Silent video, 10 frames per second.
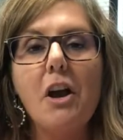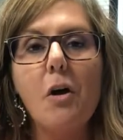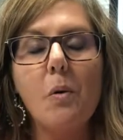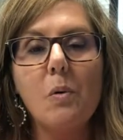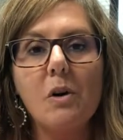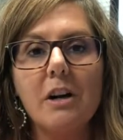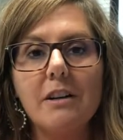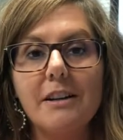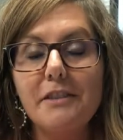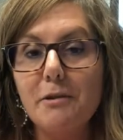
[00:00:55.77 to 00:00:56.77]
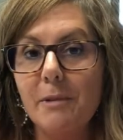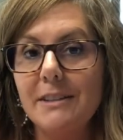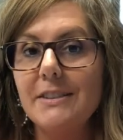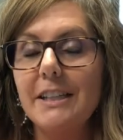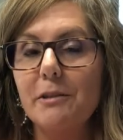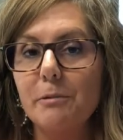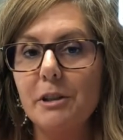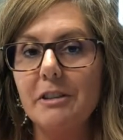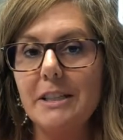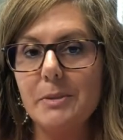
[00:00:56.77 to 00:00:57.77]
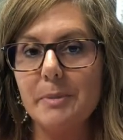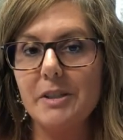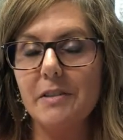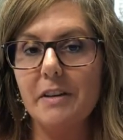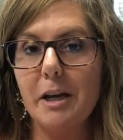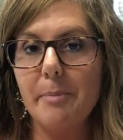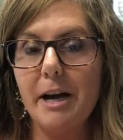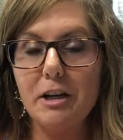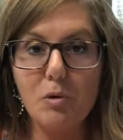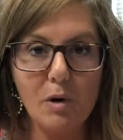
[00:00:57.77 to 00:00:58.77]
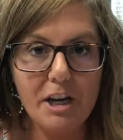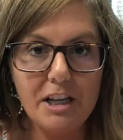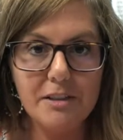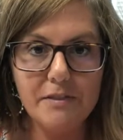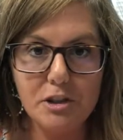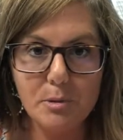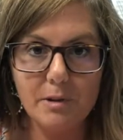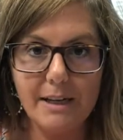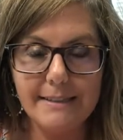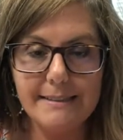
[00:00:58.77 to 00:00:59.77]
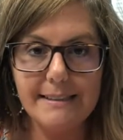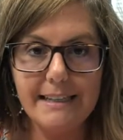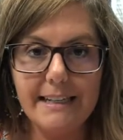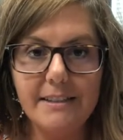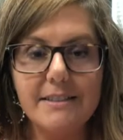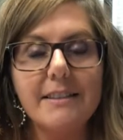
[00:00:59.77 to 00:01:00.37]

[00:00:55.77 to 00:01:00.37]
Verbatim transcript: Or if you want to get really specific about your individualized needs,